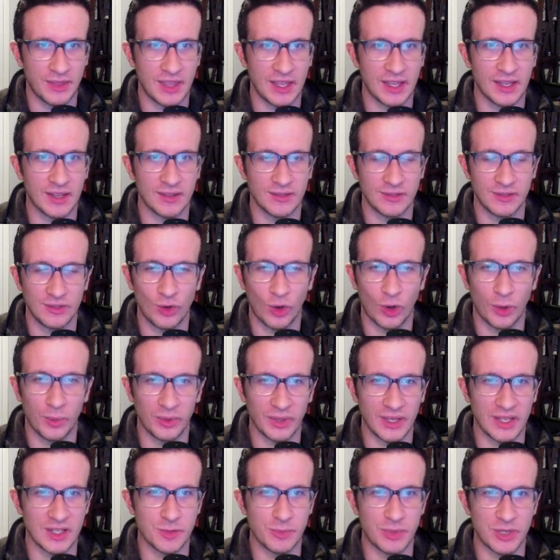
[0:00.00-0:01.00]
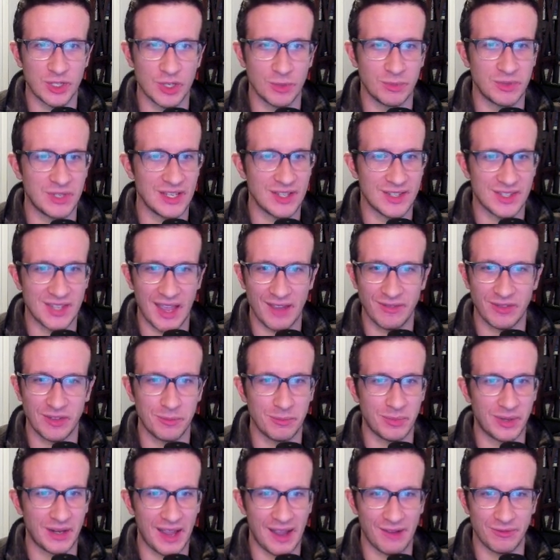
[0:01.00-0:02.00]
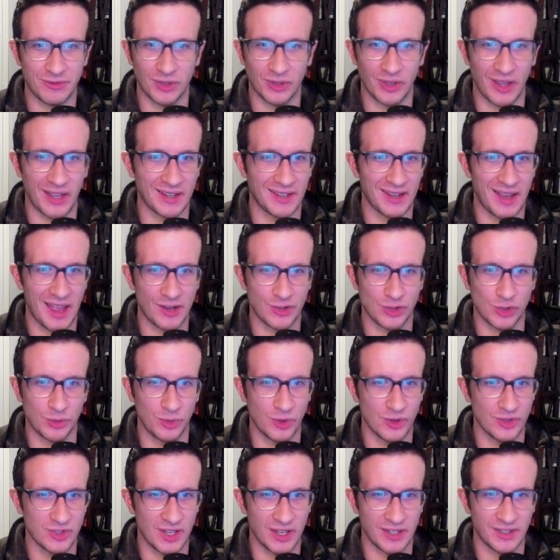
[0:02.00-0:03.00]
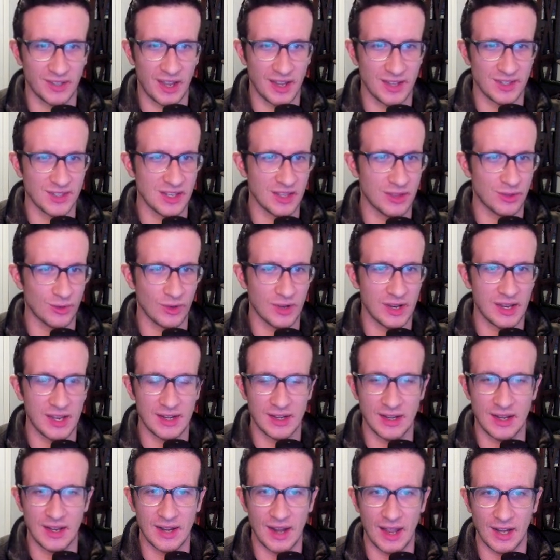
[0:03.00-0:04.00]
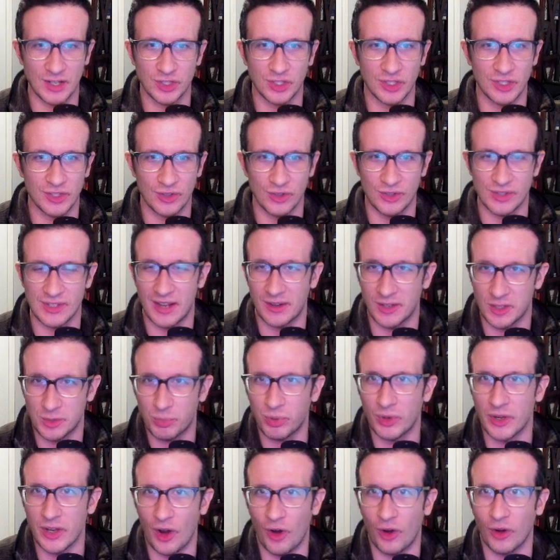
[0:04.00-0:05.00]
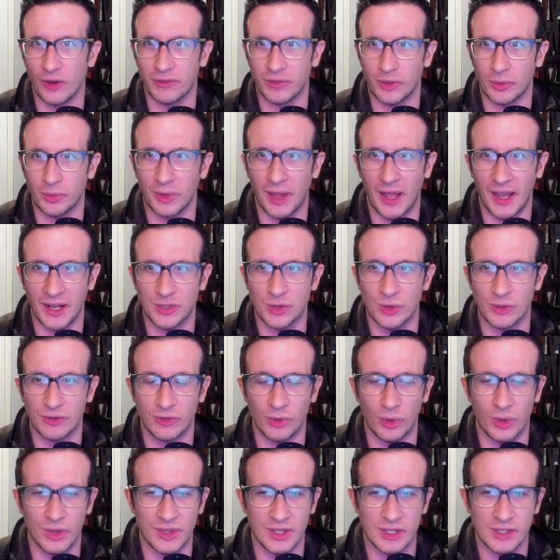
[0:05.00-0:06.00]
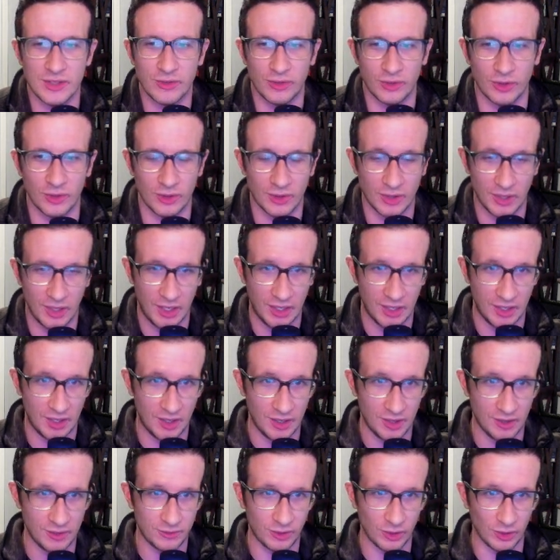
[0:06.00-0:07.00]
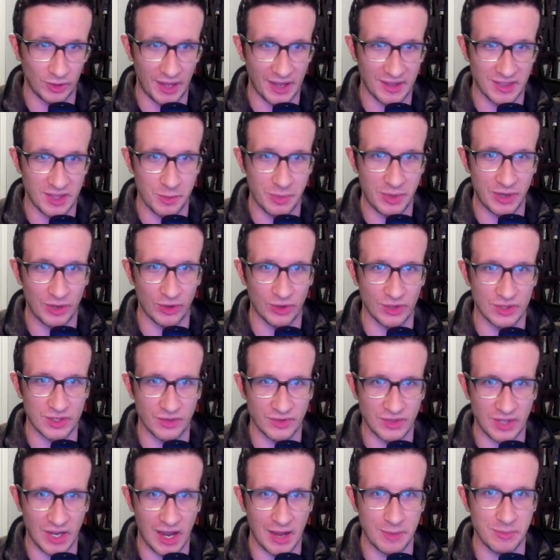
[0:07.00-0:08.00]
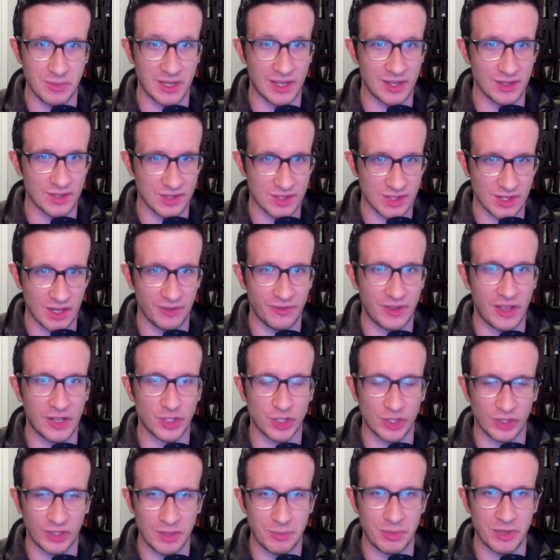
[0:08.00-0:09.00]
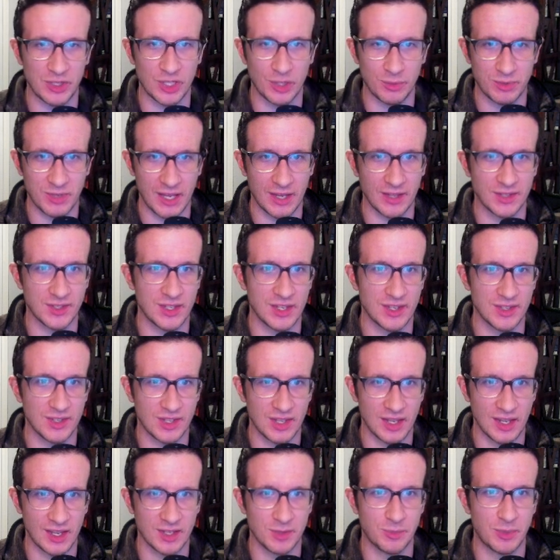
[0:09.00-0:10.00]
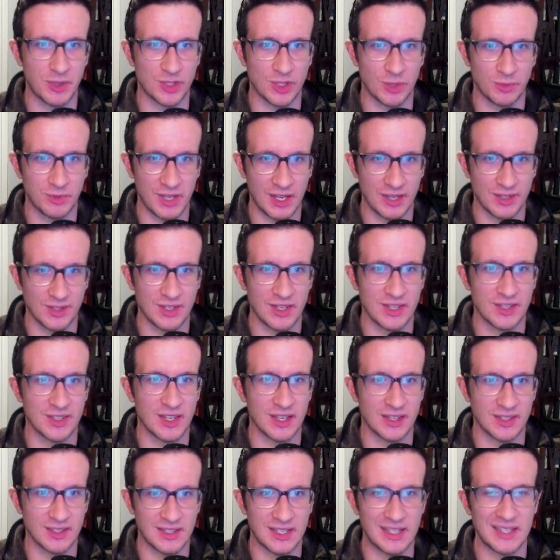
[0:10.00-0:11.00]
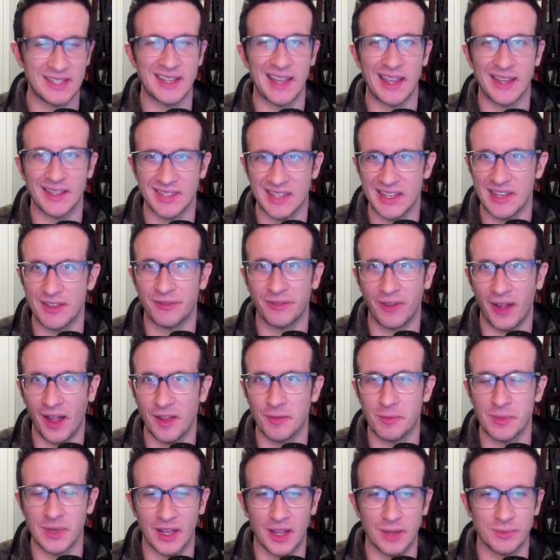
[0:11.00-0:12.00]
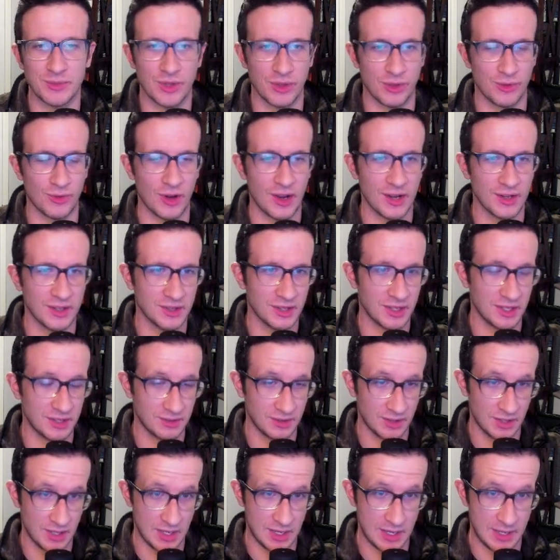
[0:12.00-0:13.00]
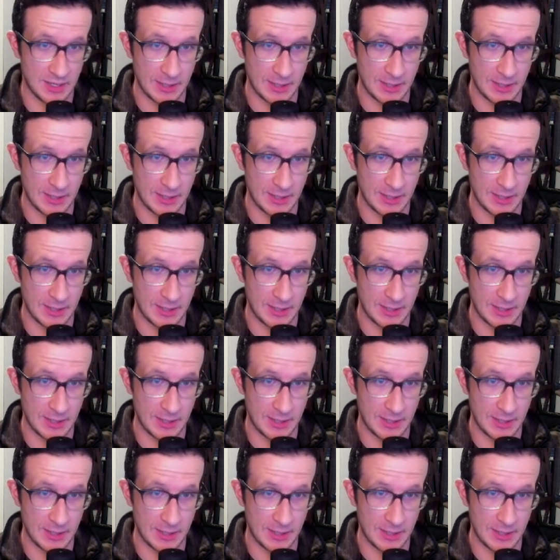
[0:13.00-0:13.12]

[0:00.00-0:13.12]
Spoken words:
I think normally it's bishop d7, but after like natural moves like knight c3, it actually turns out it's pretty hard for black to avoid this for lengthy periods of time, because eventually bishop takes c6, bishop takes c6, d takes e5 becomes a threat, and then